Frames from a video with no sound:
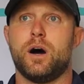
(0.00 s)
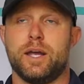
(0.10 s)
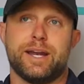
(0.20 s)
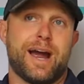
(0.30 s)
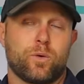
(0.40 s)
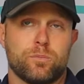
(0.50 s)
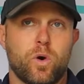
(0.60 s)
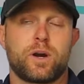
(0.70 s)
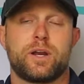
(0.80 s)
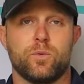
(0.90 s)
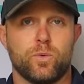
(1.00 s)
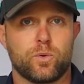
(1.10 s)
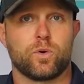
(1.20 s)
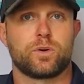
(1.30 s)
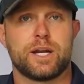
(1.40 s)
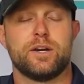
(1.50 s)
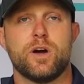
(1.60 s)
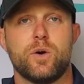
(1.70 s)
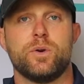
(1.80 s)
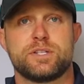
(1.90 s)
in our market, we were kind of
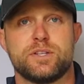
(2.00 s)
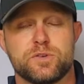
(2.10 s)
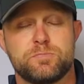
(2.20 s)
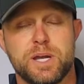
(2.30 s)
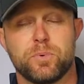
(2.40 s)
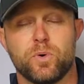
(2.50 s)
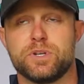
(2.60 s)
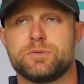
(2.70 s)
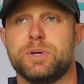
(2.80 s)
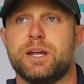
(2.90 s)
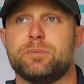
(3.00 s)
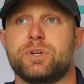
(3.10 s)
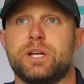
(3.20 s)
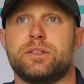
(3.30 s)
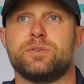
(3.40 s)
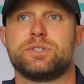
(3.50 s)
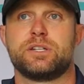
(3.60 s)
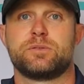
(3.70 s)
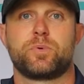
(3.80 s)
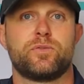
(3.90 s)
known as those people, as being able to get those
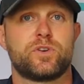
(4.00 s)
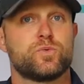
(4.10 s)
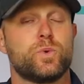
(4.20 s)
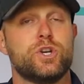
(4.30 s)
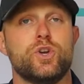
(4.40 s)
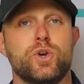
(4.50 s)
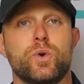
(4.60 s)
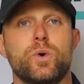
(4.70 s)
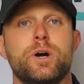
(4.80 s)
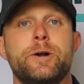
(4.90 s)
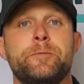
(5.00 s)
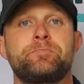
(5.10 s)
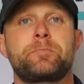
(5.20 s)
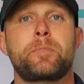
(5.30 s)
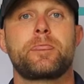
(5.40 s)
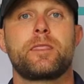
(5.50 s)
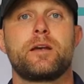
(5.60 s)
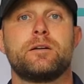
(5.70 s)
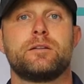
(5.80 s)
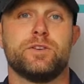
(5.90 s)
things approved because we knew
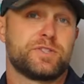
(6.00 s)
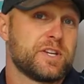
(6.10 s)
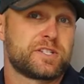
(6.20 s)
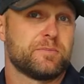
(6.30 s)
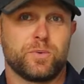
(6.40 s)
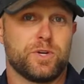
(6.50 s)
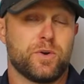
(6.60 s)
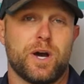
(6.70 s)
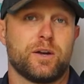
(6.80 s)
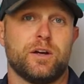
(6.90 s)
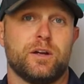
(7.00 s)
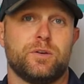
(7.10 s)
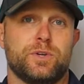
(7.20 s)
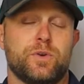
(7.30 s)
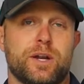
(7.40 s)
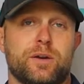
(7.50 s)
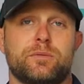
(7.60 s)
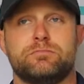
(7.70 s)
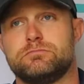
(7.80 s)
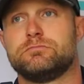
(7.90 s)
the system and we knew how
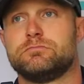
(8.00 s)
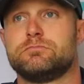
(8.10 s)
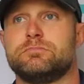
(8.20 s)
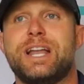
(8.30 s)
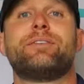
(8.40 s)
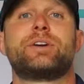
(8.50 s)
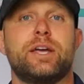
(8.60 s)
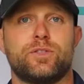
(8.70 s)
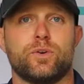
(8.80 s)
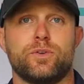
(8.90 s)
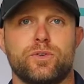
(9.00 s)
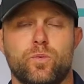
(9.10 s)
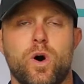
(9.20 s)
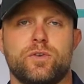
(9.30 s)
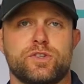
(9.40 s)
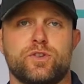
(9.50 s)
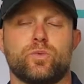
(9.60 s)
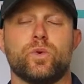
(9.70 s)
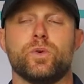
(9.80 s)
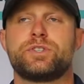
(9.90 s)
to navigate the waters of the
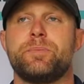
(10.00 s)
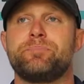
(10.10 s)
rules.